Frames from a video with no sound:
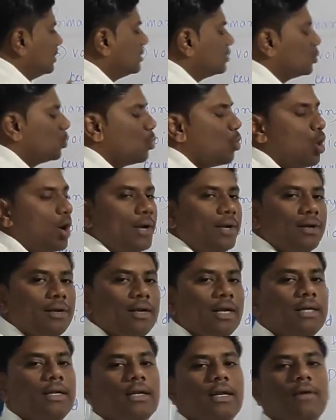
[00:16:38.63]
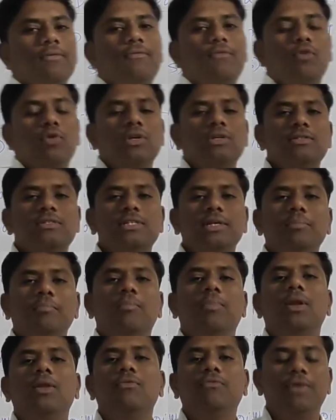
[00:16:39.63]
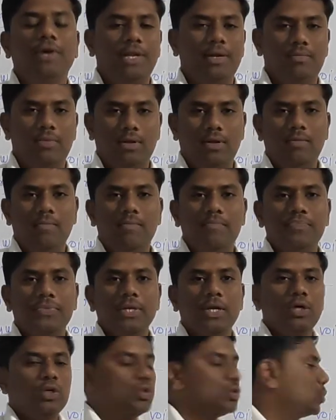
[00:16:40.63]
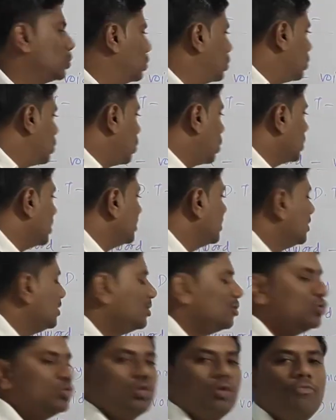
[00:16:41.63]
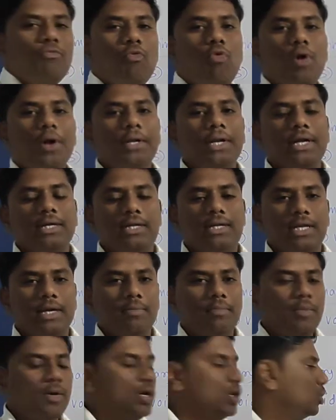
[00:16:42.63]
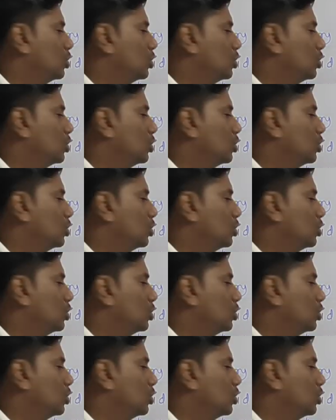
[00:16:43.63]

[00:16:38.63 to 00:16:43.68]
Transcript: this void data type for a simple variable. So what is the use of void data type?